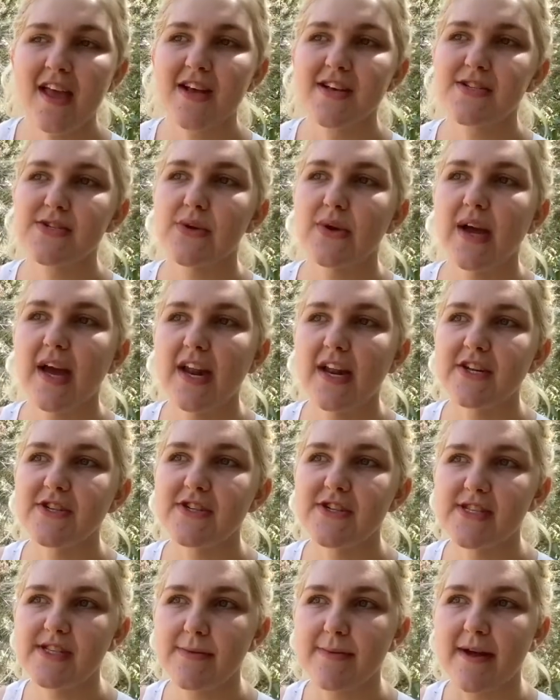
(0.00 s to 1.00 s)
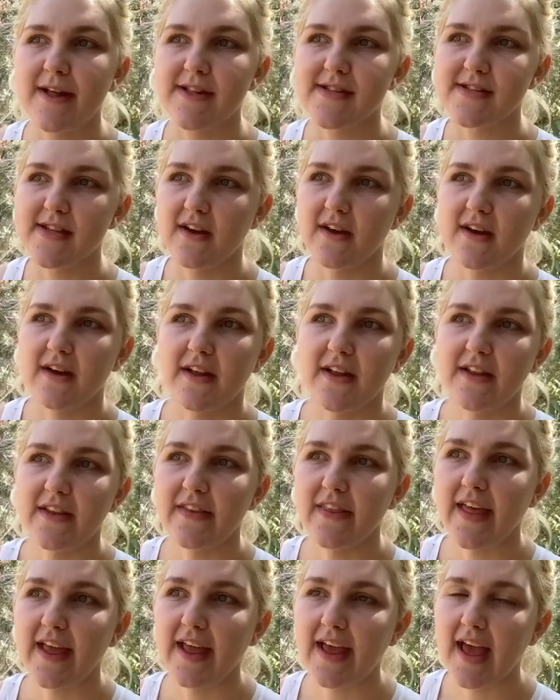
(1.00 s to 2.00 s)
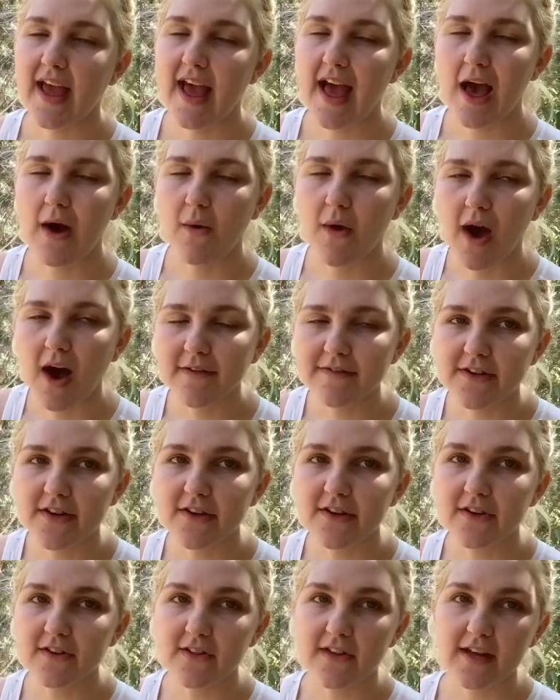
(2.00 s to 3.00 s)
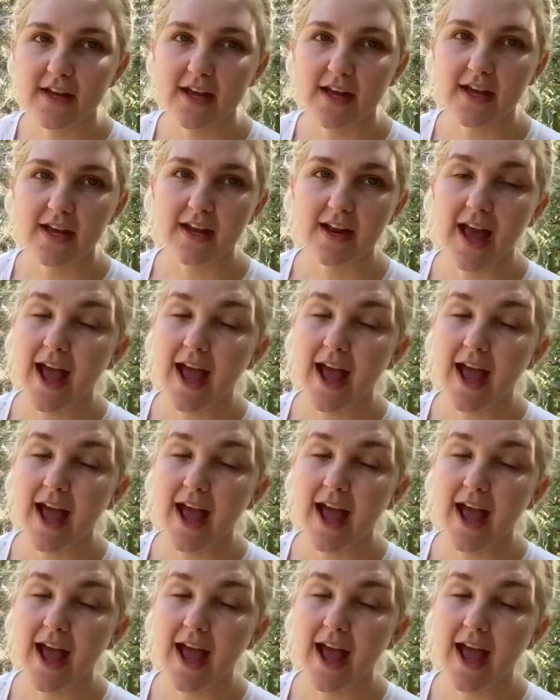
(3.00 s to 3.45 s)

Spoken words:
So it kind of just depends on like how often you're looking.